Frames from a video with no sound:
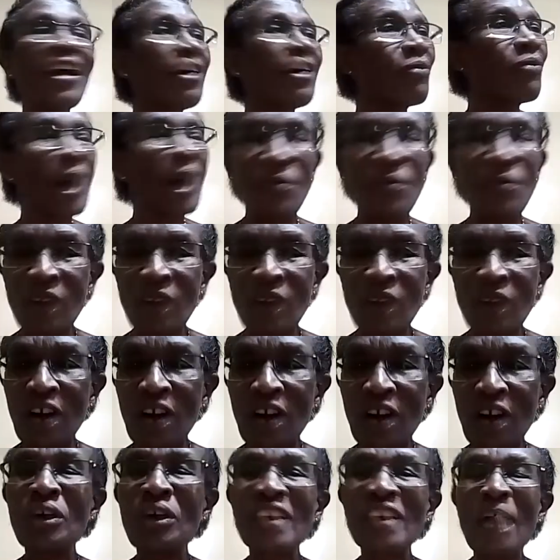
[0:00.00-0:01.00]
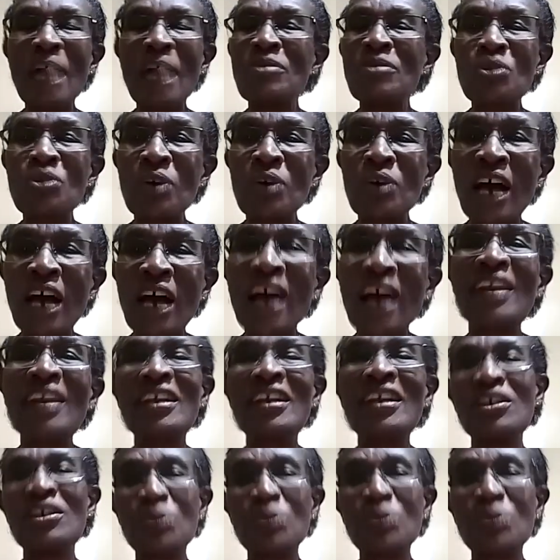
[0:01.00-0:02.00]
For a long time, she could hardly
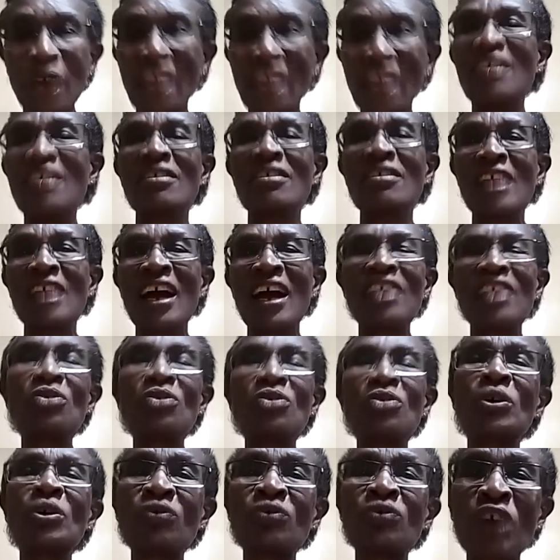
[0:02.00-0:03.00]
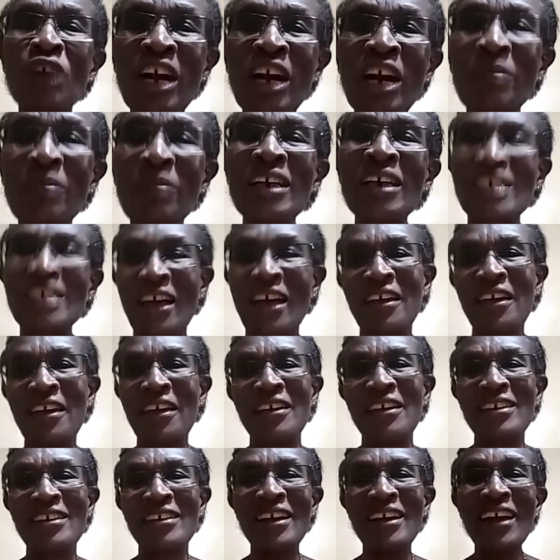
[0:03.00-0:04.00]
do anything, and she was forever tired.
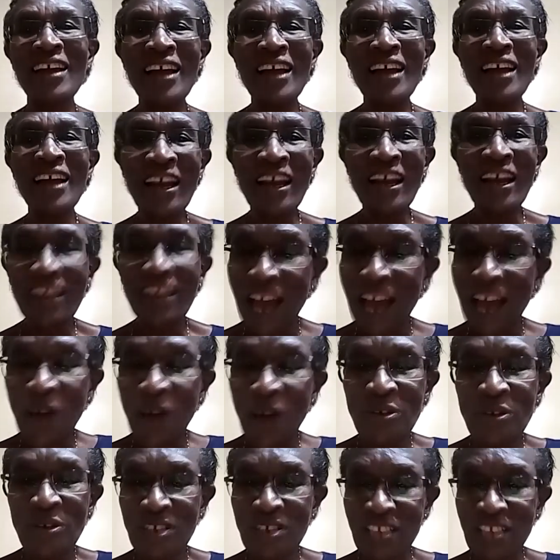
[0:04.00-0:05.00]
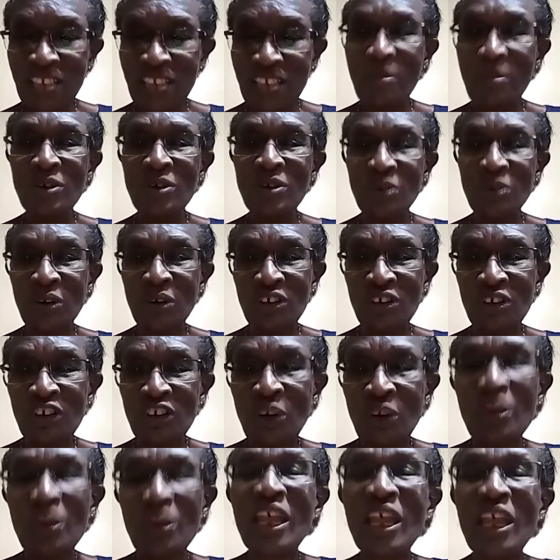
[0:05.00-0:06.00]
And now she's able to continue
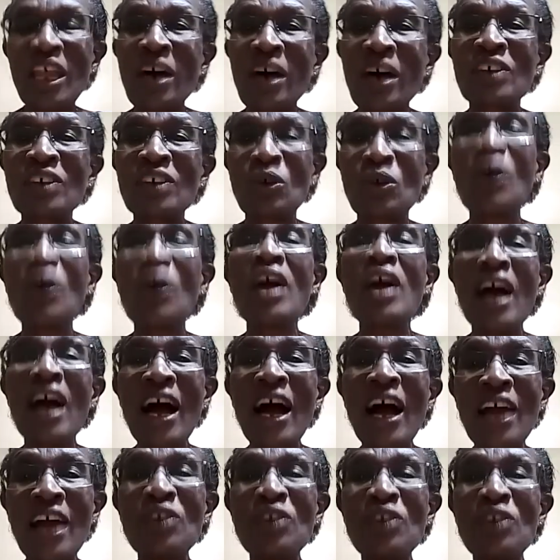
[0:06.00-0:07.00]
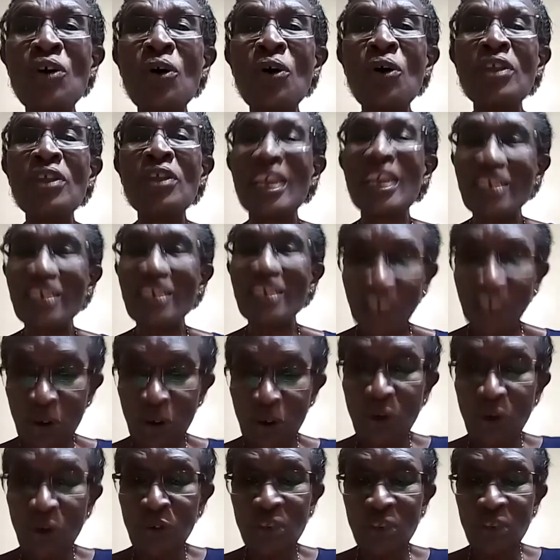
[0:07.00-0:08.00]
with her work. So I know that the
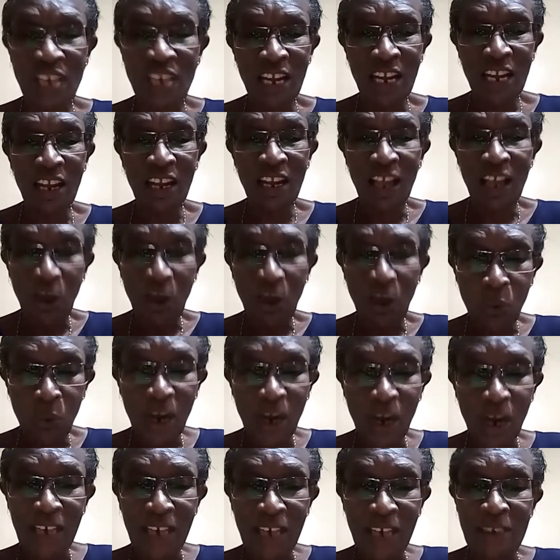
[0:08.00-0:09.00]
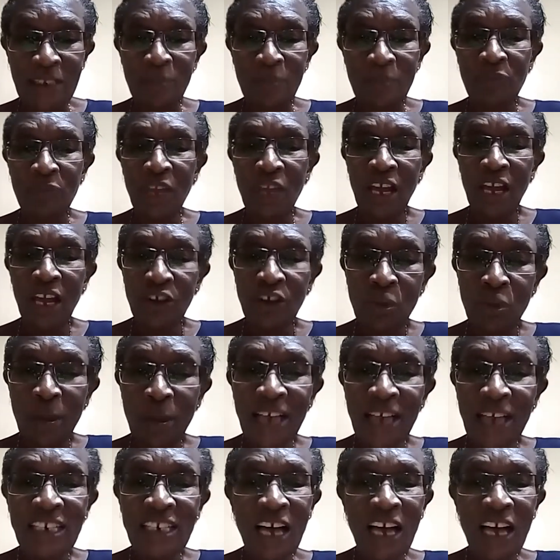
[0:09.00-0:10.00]
Cocutain works. You
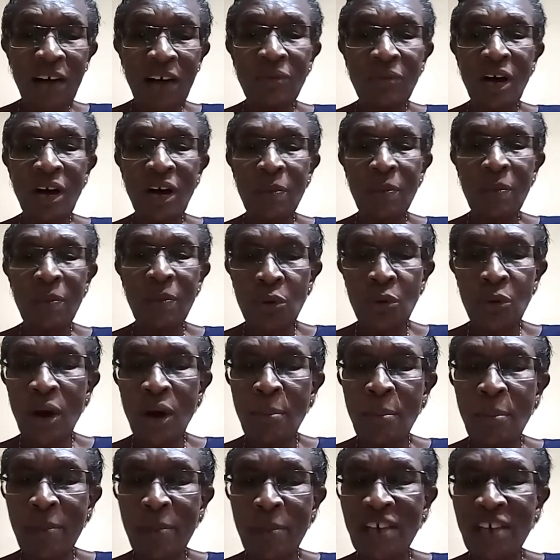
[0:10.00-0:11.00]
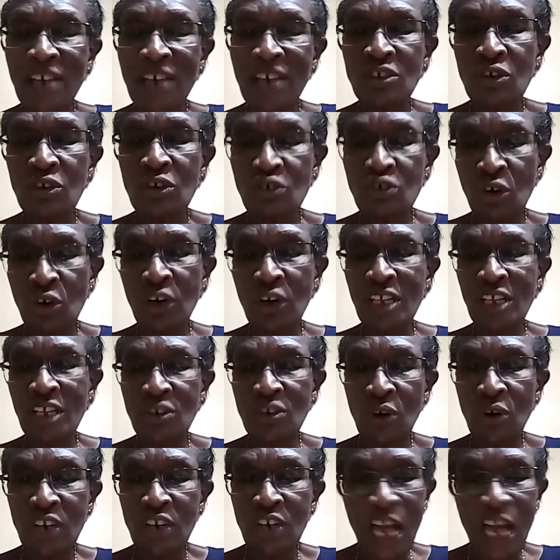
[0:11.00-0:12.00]
might have a poor muscle tone, it's
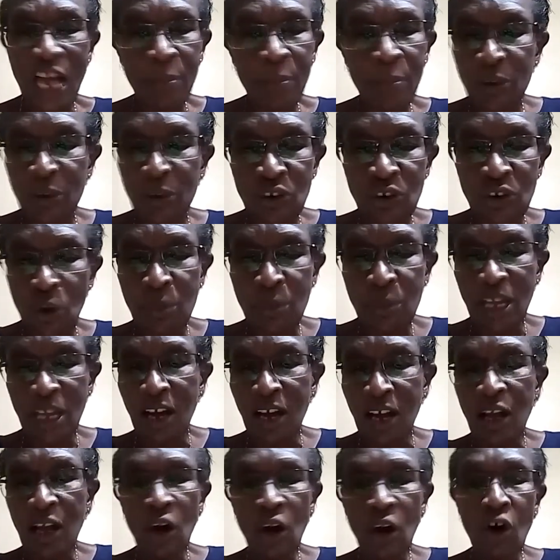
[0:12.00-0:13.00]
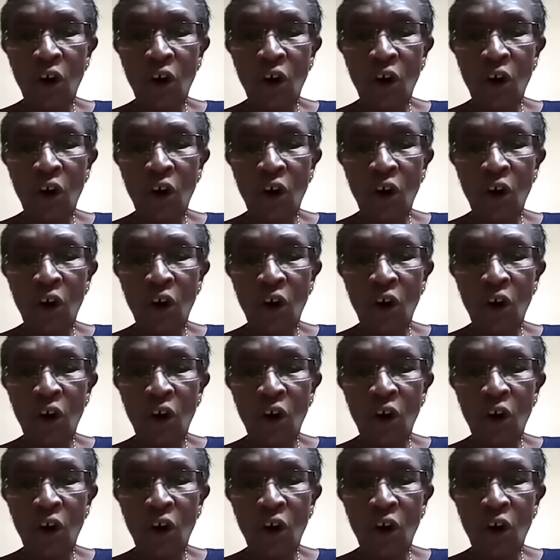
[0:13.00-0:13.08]
called hypotonia, or